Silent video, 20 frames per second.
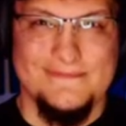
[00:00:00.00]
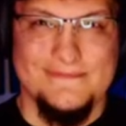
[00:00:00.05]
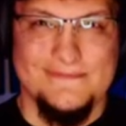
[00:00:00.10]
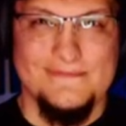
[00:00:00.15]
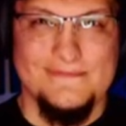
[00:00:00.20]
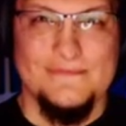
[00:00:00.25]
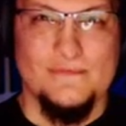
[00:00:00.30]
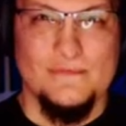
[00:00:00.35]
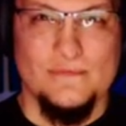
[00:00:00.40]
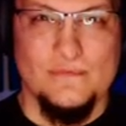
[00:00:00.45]

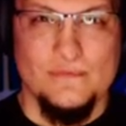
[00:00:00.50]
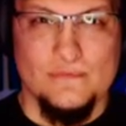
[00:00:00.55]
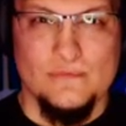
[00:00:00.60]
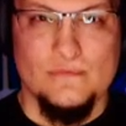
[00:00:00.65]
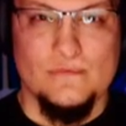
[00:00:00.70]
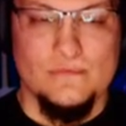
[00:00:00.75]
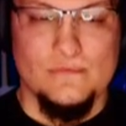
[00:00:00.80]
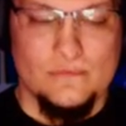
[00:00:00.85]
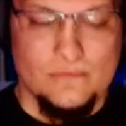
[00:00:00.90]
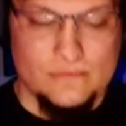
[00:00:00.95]

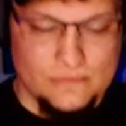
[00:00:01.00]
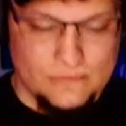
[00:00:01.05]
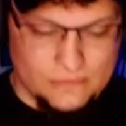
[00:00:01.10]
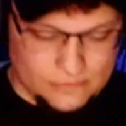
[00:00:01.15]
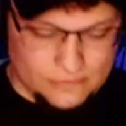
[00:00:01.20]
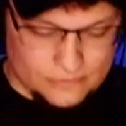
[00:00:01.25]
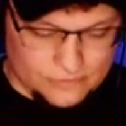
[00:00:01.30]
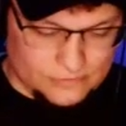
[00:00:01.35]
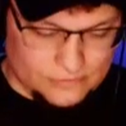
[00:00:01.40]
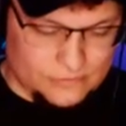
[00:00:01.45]

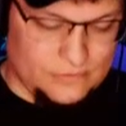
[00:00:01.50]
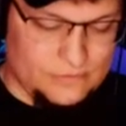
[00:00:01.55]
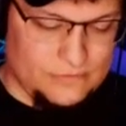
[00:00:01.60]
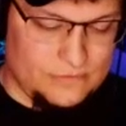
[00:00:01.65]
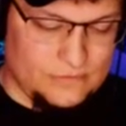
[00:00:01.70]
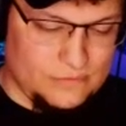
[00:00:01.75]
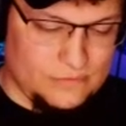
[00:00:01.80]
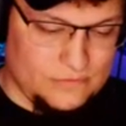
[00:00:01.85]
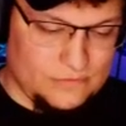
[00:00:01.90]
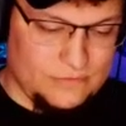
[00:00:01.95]

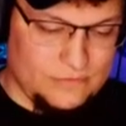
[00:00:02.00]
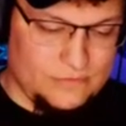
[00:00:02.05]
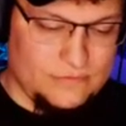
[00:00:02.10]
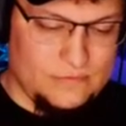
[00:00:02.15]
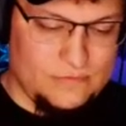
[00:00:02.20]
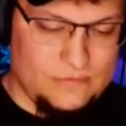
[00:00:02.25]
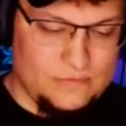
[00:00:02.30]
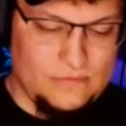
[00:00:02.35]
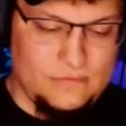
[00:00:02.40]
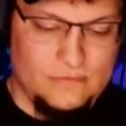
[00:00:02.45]

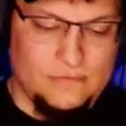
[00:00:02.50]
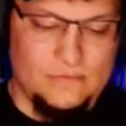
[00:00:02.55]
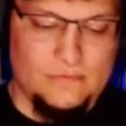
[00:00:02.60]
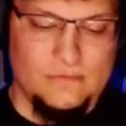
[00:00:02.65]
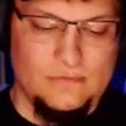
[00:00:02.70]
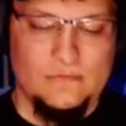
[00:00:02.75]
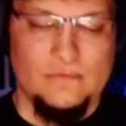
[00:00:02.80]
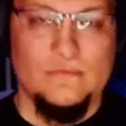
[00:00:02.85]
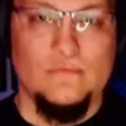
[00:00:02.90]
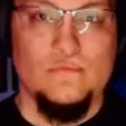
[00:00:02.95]

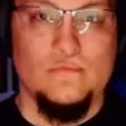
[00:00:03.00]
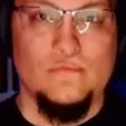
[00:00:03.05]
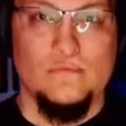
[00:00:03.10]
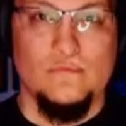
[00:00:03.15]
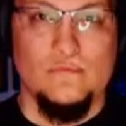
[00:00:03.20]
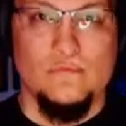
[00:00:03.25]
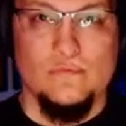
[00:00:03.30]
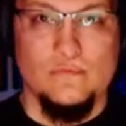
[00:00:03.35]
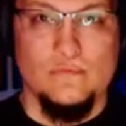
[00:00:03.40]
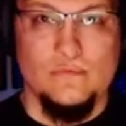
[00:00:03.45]

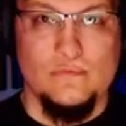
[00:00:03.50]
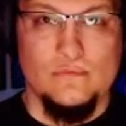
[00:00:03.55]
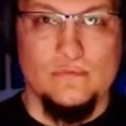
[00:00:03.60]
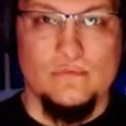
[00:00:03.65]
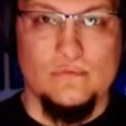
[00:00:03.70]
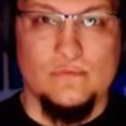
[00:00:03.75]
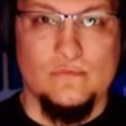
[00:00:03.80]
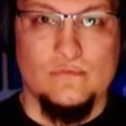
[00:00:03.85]
[no speech]